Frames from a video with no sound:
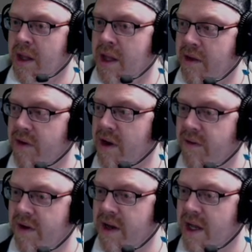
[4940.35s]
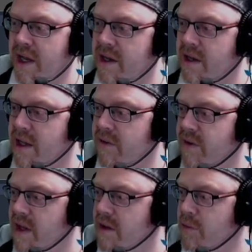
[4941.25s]
have a lovely night,
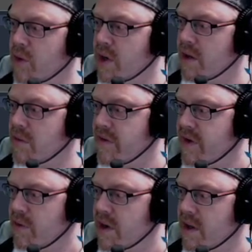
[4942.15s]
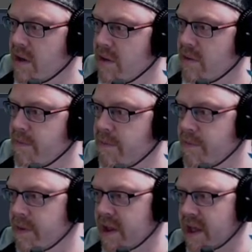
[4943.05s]
evening, morning, wherever you are.
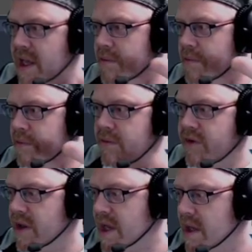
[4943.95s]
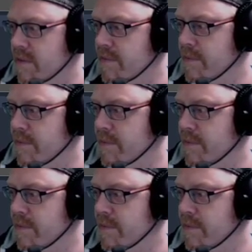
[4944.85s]
Thanks again. Cheers, guys.